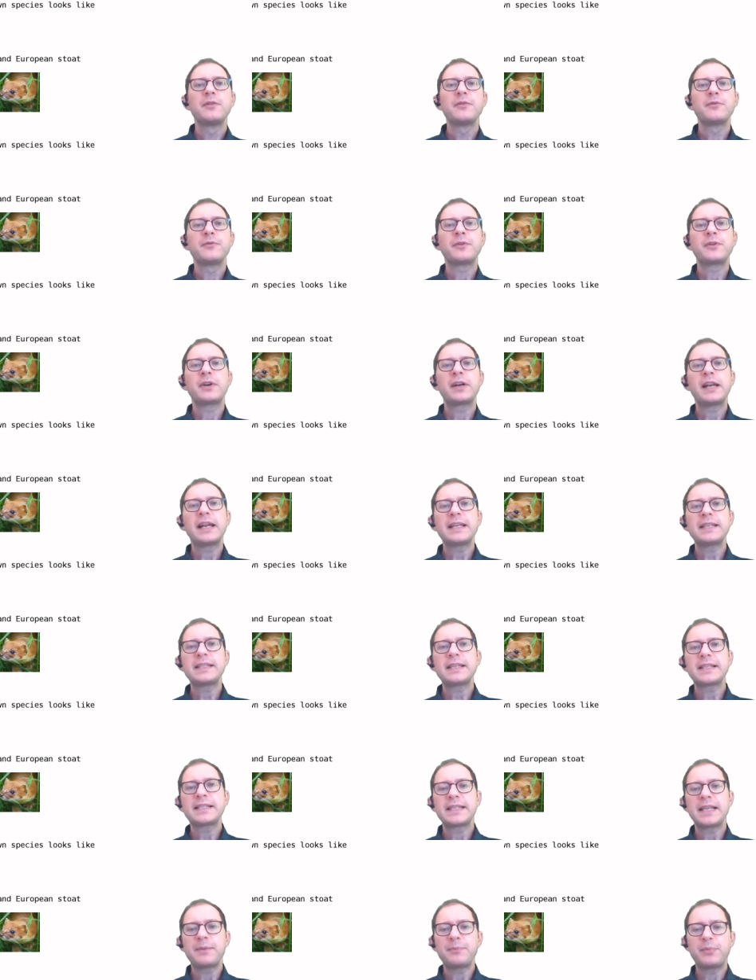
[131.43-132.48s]
For our last
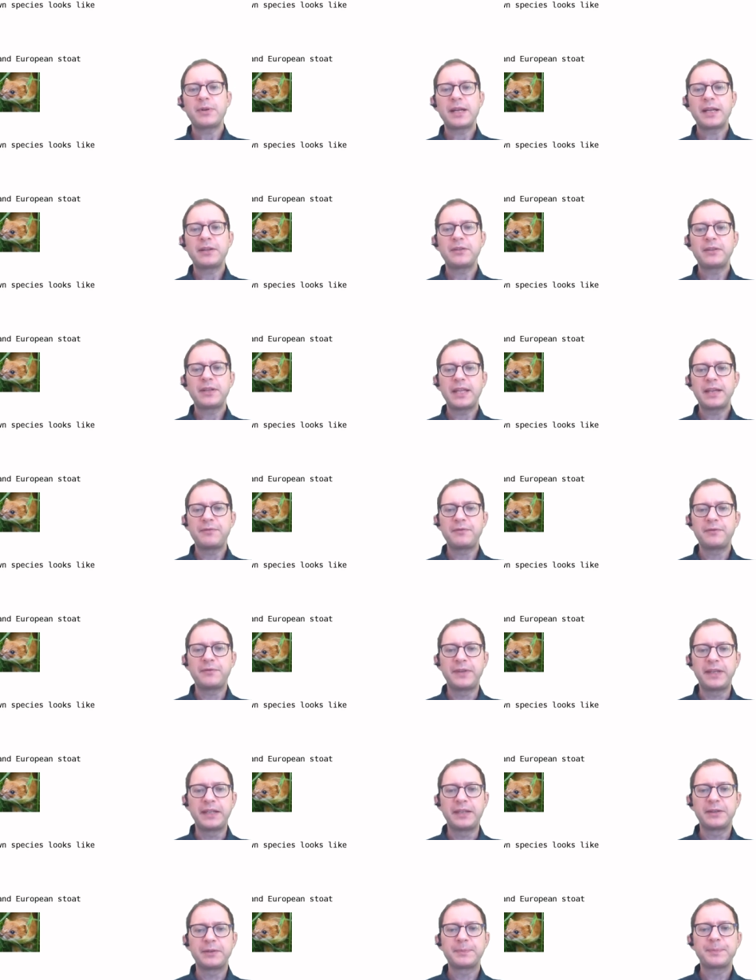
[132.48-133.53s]
example, I don't have a
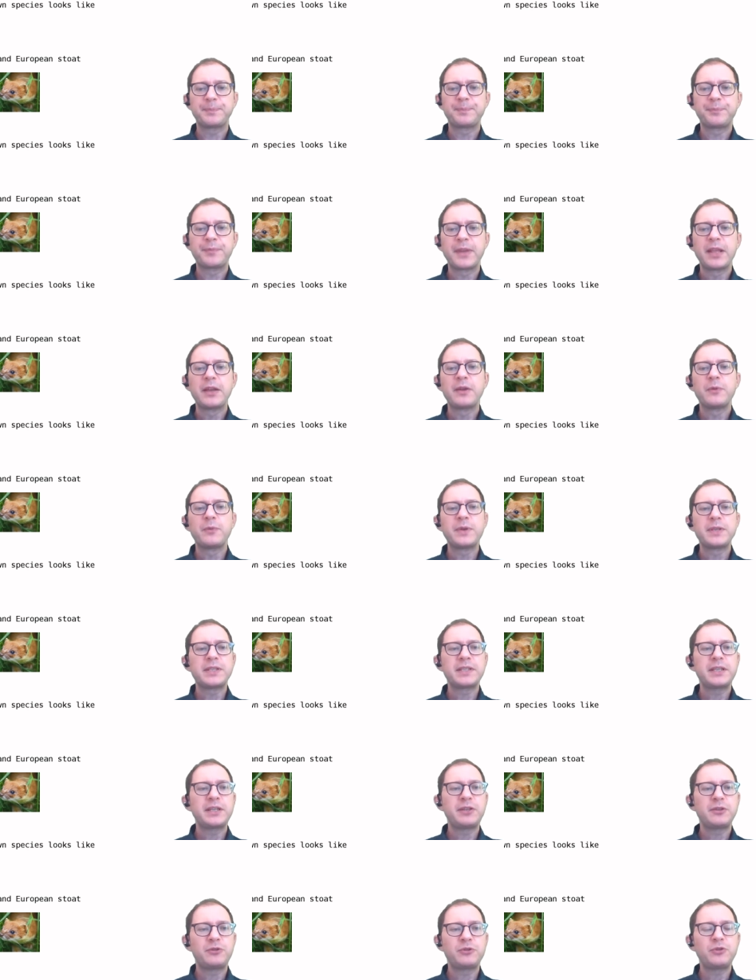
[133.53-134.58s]
video. We
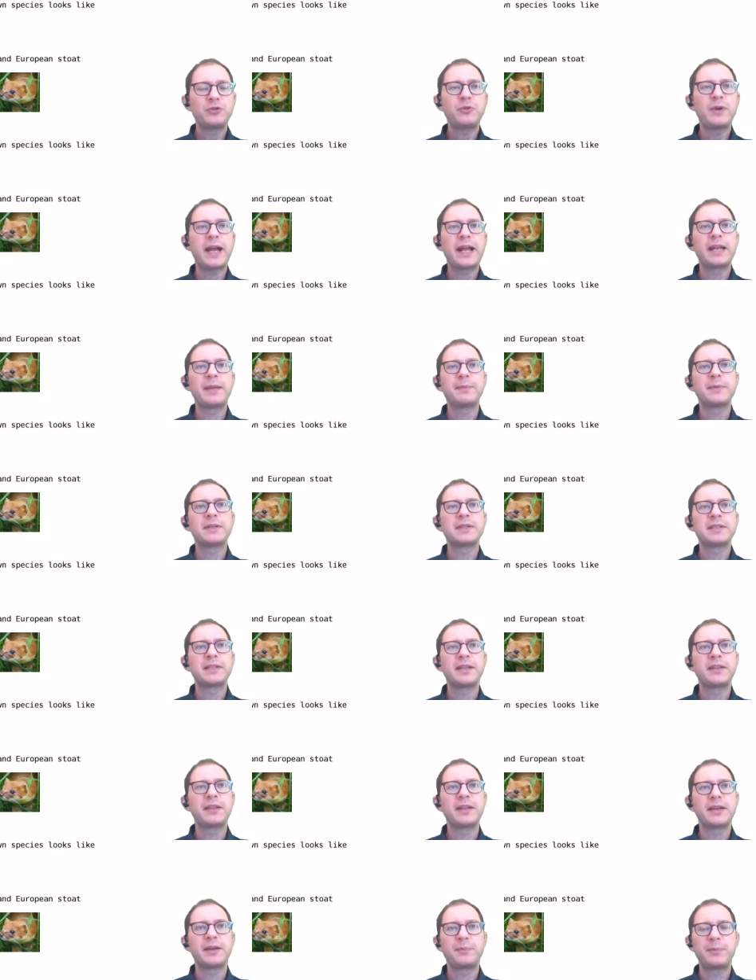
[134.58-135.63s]
see two animals
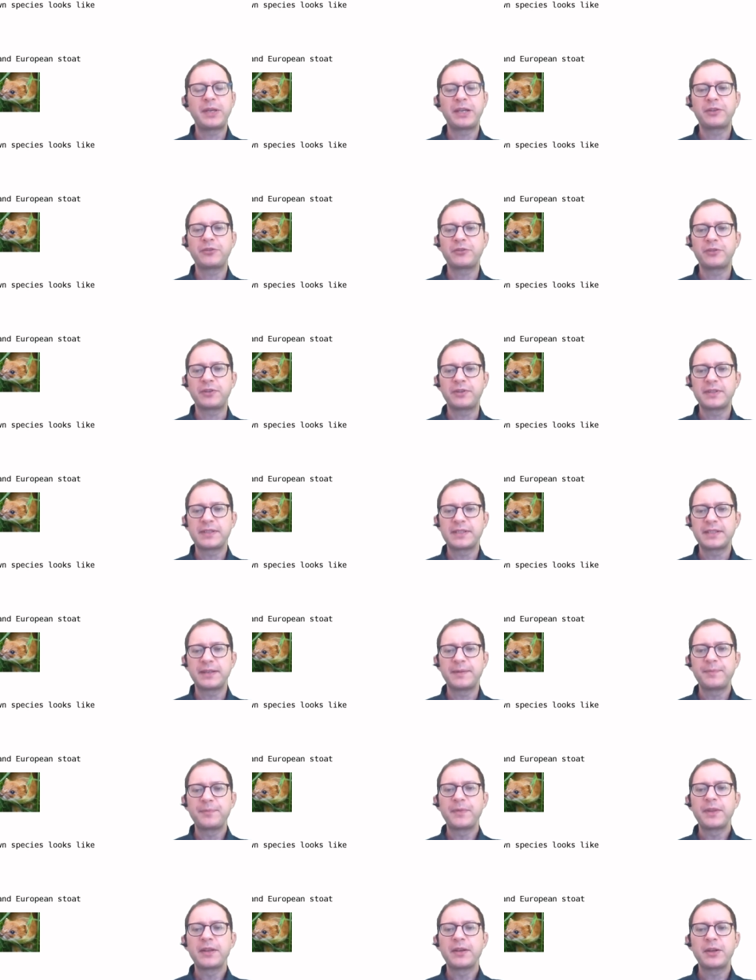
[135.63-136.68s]
in the pictures,
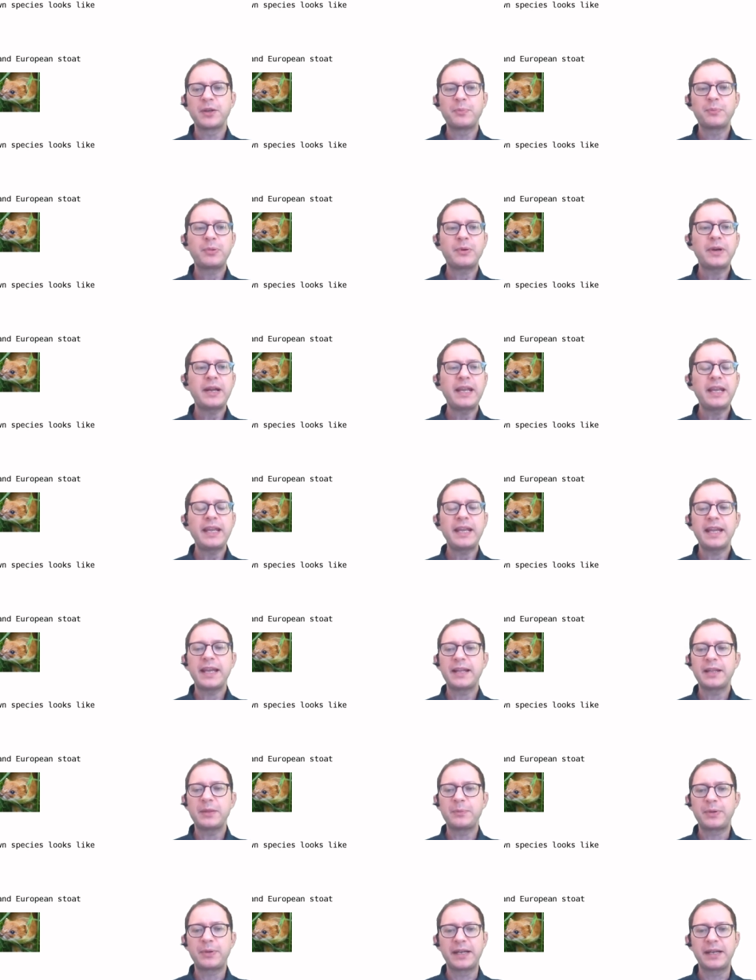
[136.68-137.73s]
the prey and
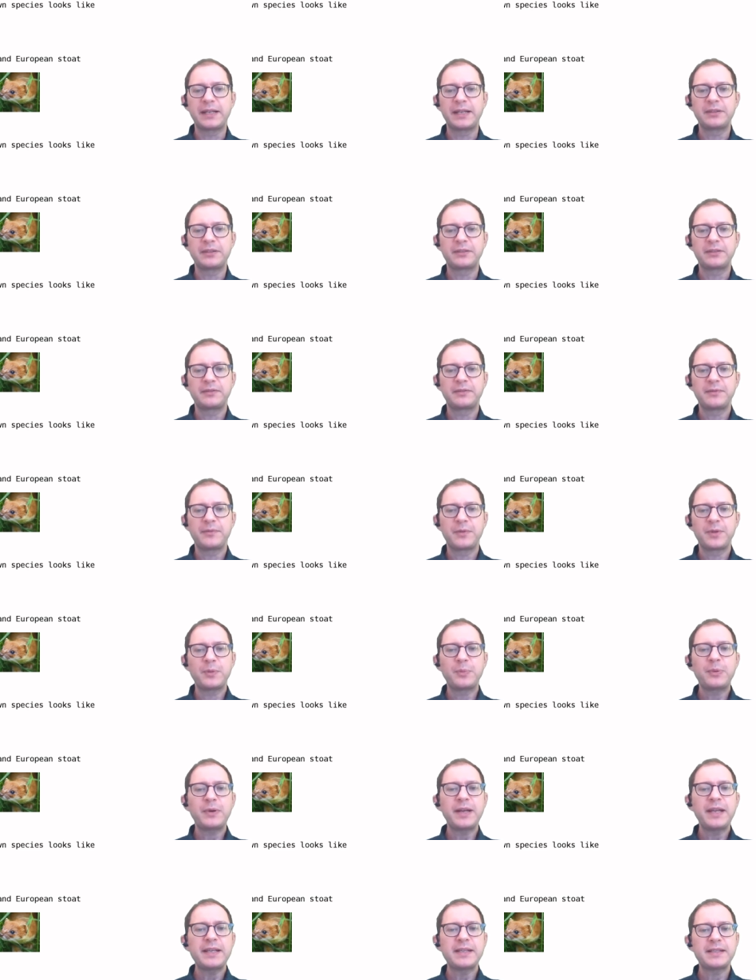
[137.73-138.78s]
the predator. The
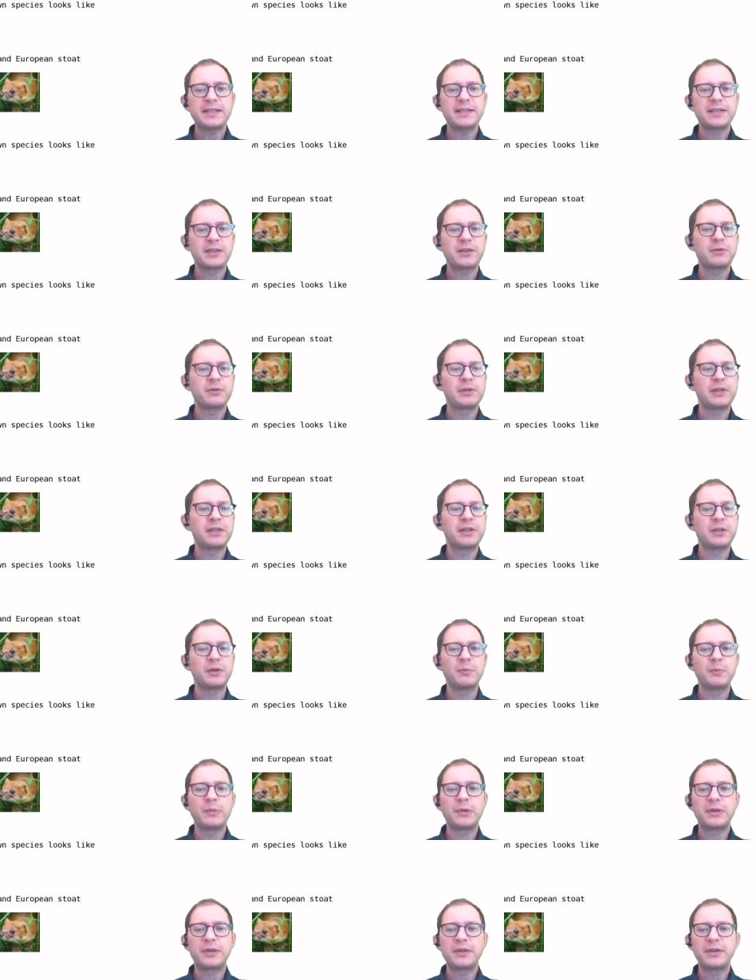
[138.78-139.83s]
prey is this cute little
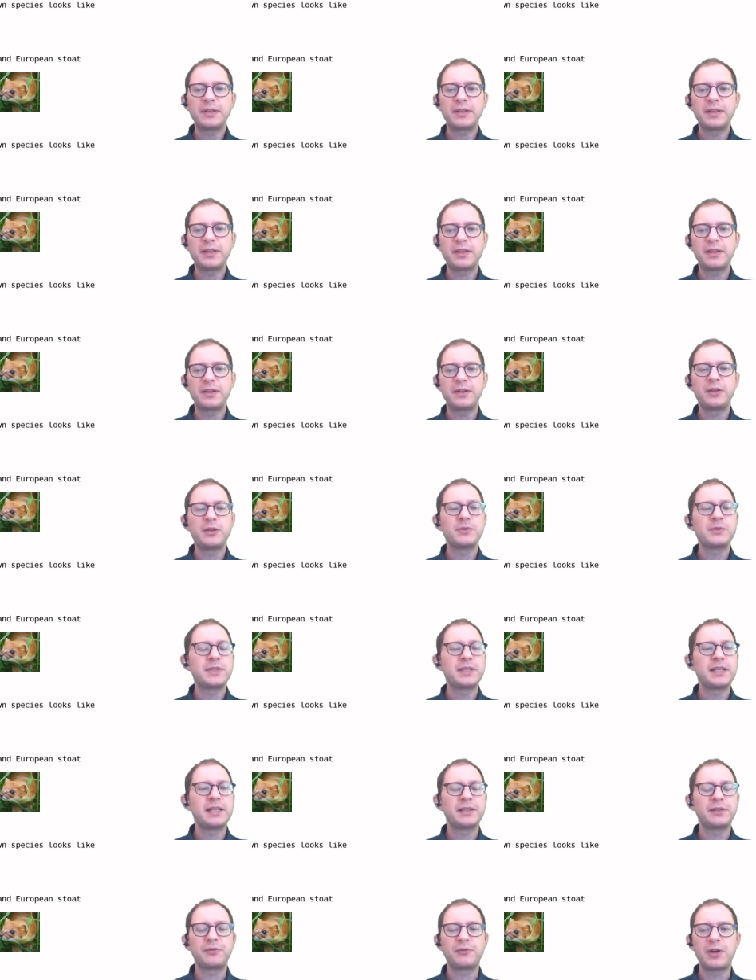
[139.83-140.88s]
bird, the New
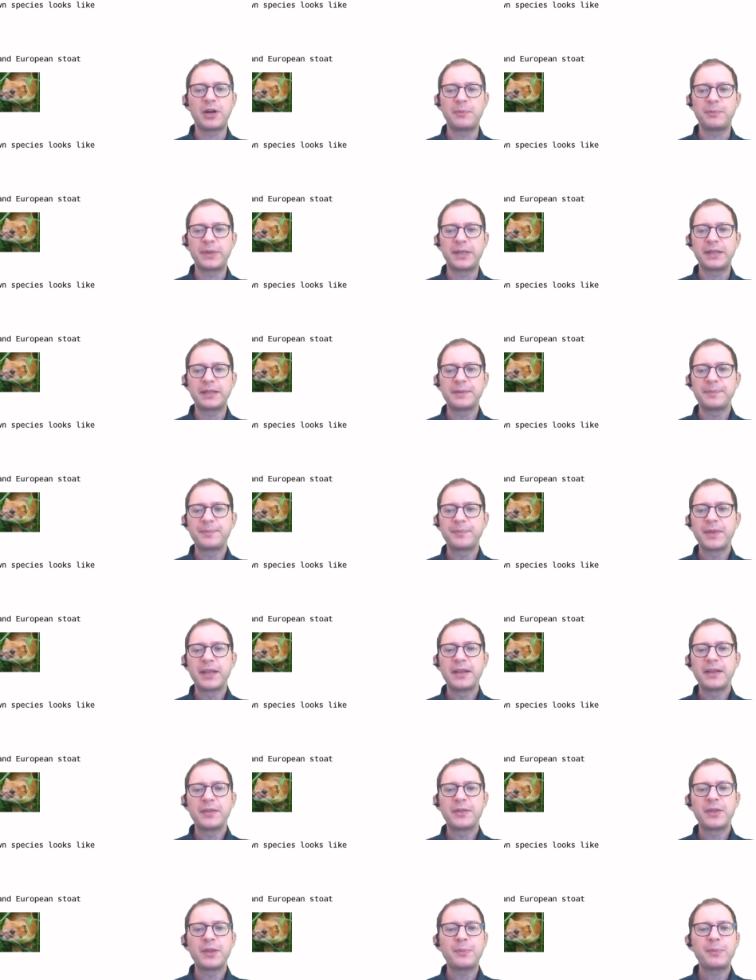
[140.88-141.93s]
Zealand robin.
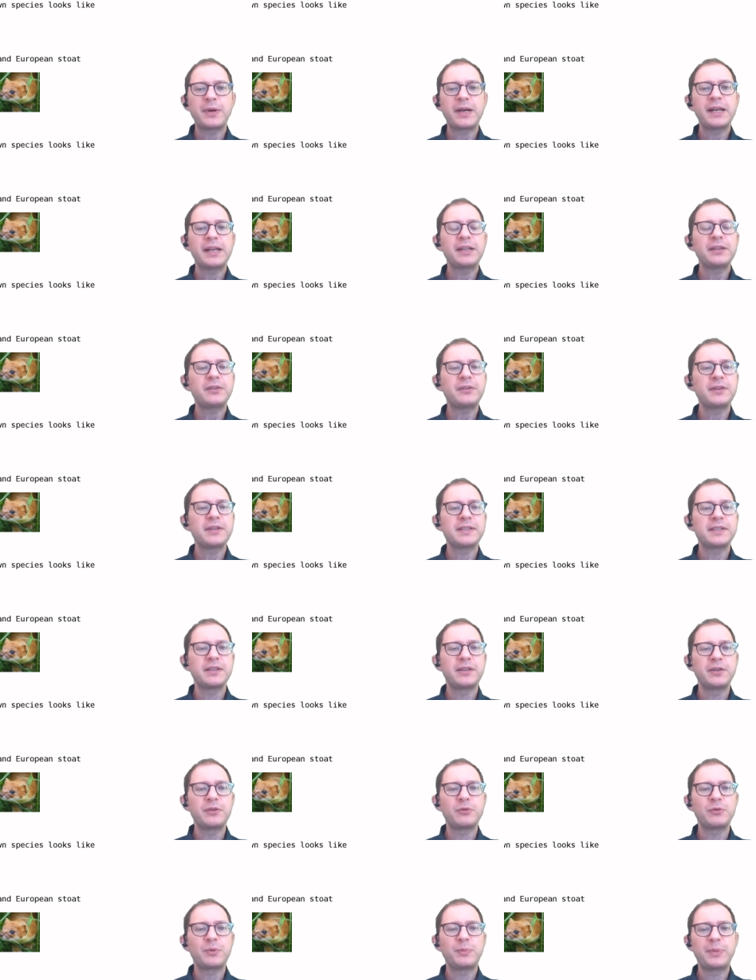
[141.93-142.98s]
The predator is the
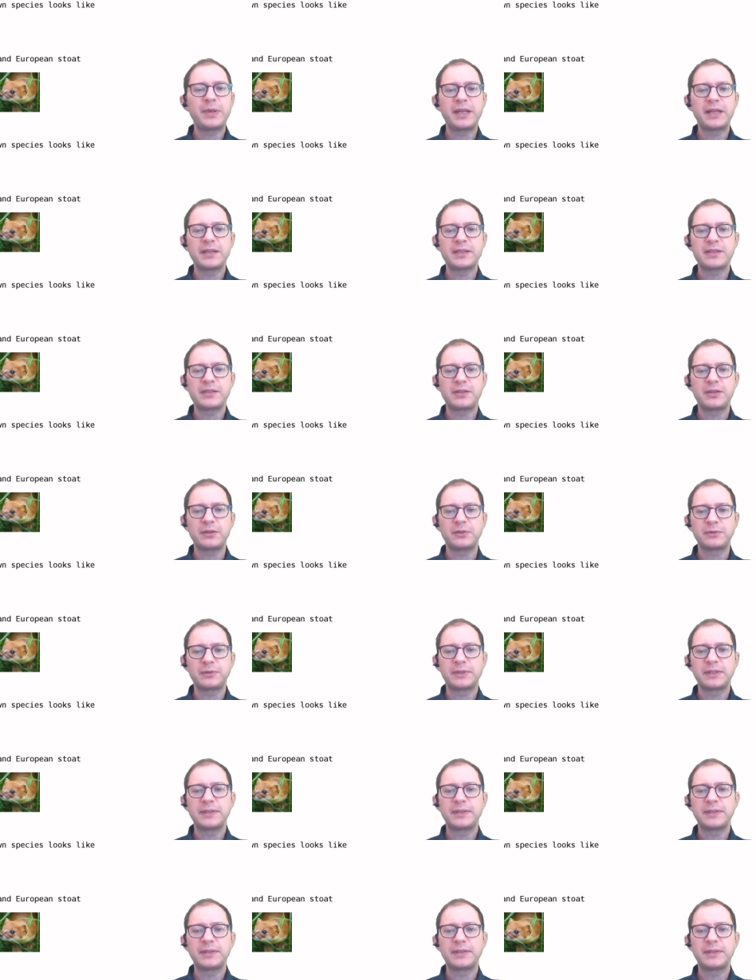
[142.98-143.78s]
European stoat.